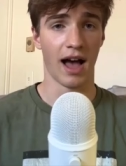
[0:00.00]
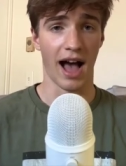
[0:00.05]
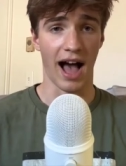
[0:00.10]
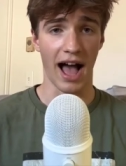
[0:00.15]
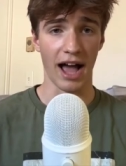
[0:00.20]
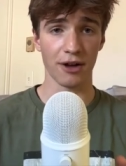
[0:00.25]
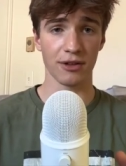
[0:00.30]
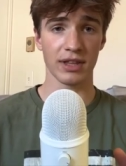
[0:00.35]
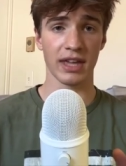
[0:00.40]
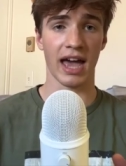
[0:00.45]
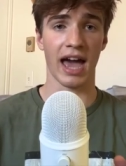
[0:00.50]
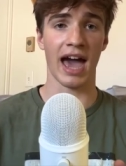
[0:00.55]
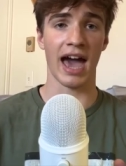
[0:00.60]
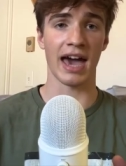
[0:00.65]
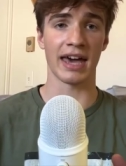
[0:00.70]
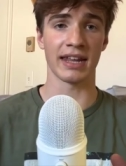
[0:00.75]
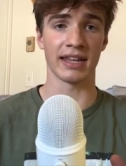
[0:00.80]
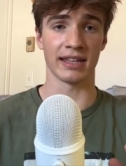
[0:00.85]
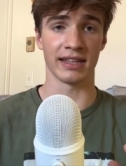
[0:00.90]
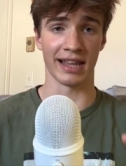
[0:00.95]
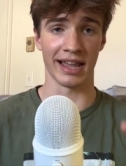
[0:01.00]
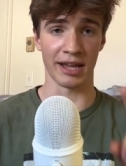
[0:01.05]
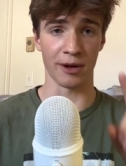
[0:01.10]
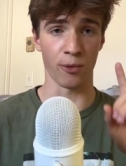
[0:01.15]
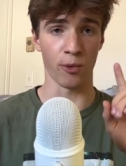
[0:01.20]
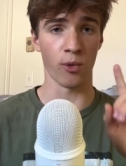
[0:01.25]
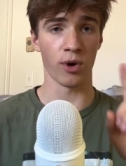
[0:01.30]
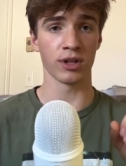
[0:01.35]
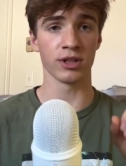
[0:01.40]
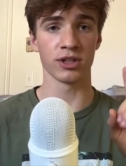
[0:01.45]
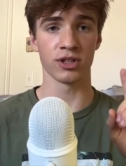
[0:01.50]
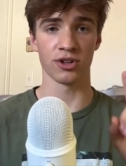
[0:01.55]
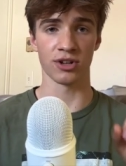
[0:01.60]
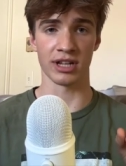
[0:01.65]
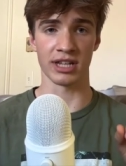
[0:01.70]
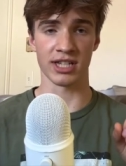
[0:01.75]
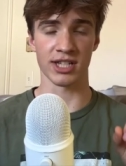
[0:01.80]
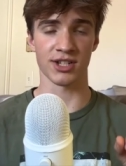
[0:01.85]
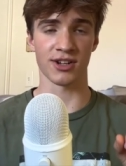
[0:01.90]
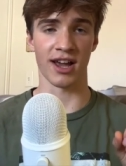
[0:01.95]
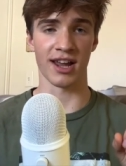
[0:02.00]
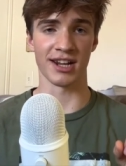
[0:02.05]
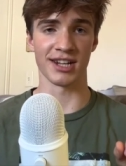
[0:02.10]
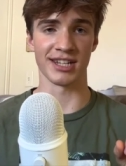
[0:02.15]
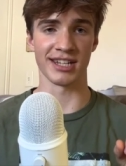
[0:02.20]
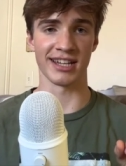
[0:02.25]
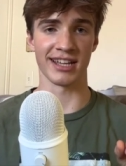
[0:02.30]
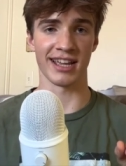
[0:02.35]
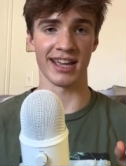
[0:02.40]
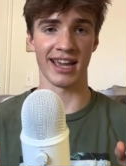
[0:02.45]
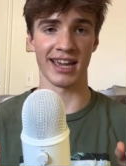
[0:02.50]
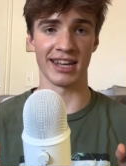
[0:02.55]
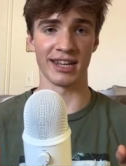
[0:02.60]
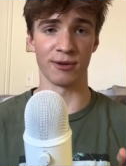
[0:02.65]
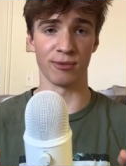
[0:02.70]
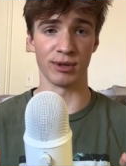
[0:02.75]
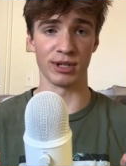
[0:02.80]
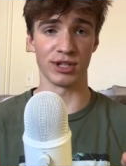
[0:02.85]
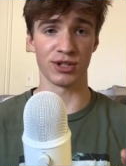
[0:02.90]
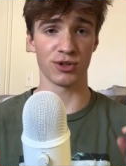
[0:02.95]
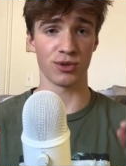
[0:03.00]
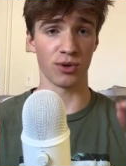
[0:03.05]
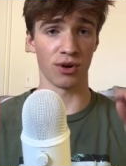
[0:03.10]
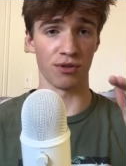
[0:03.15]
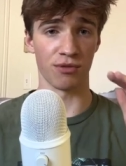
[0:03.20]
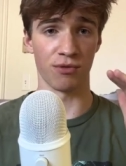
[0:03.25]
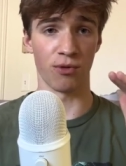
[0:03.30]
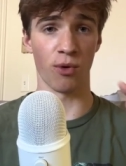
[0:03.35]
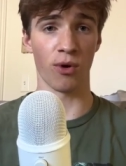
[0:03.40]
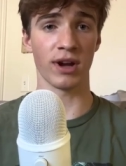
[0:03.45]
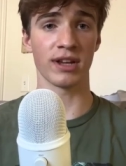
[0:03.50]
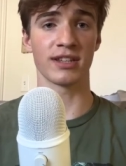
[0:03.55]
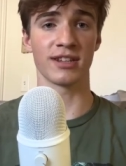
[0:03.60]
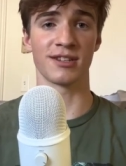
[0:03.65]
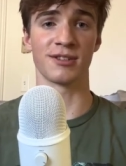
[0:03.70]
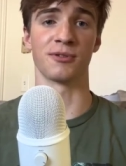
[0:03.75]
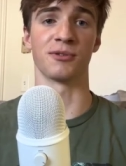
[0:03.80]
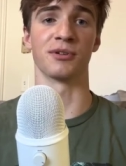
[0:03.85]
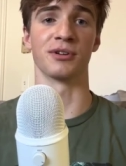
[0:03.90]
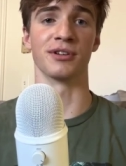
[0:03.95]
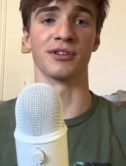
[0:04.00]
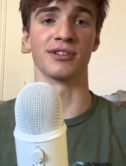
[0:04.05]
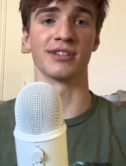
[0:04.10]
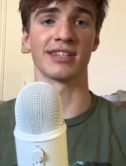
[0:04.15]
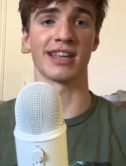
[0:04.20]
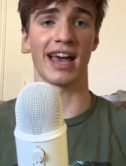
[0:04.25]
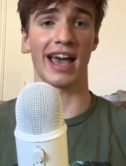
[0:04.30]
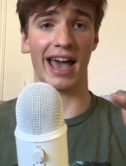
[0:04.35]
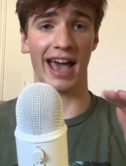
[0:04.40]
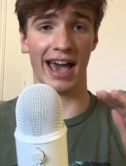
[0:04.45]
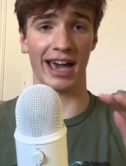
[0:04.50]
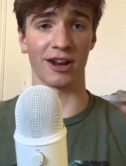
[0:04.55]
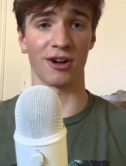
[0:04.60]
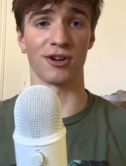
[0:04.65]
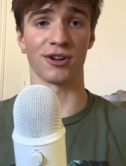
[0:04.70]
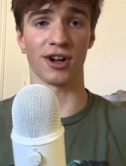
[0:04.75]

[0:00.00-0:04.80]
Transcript: I only had like one learning strategy, and it was to avoid tutorials at all